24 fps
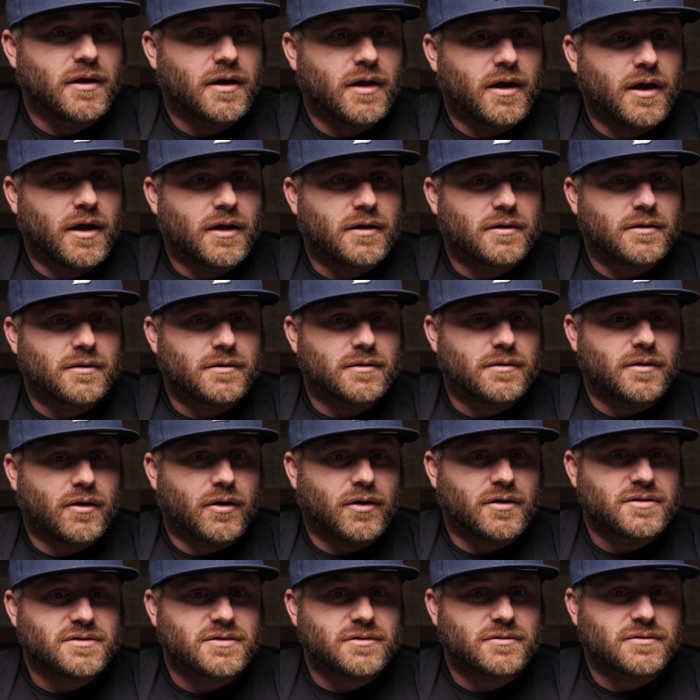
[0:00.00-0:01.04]
And
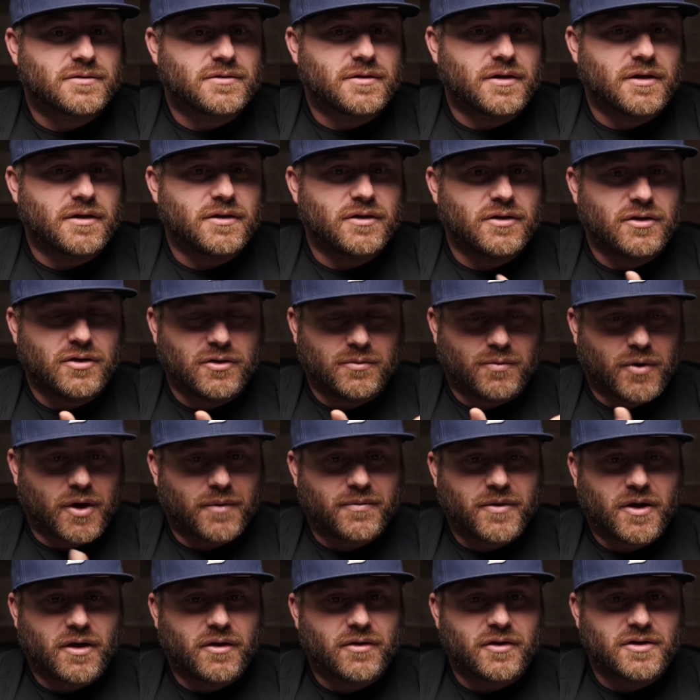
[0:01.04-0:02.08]
also, you brought
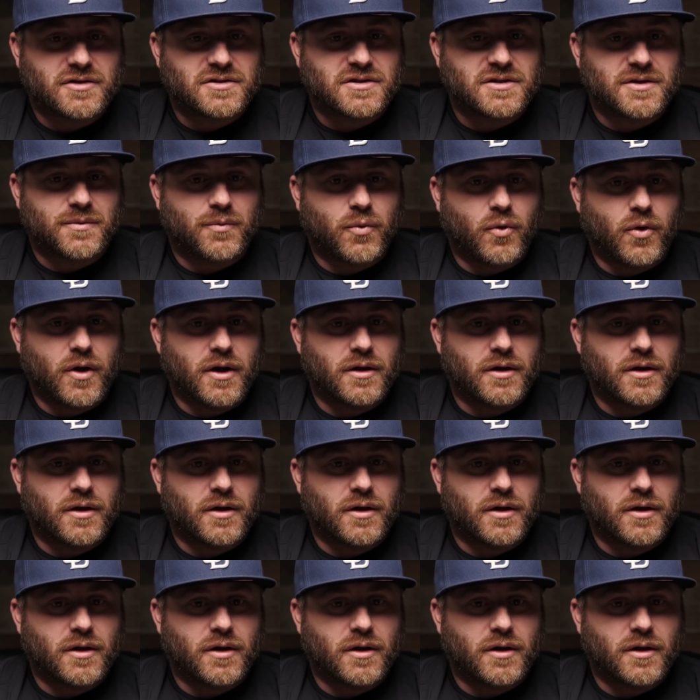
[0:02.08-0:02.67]
up that other interesting point,